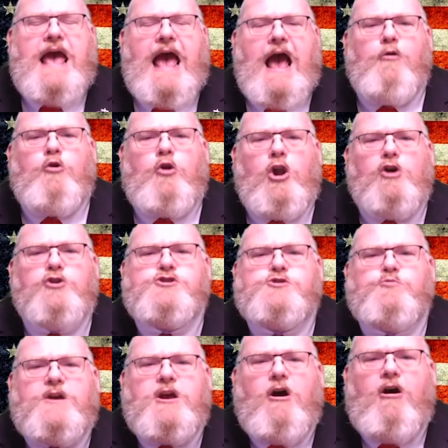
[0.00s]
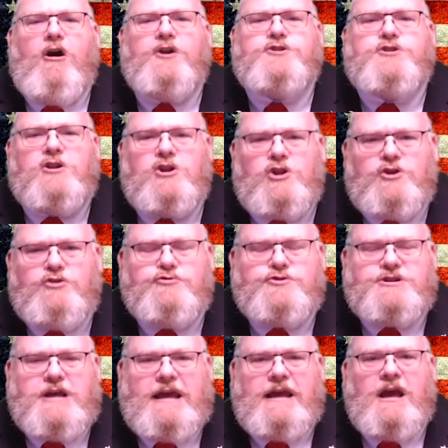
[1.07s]
how close we are to
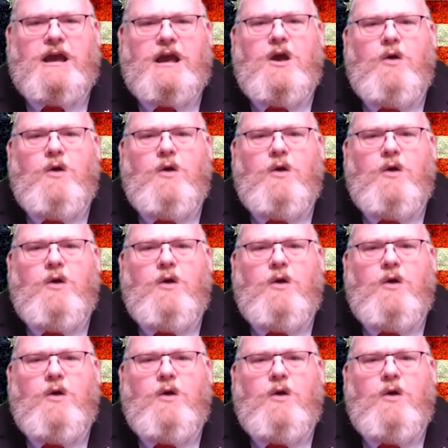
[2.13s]
losing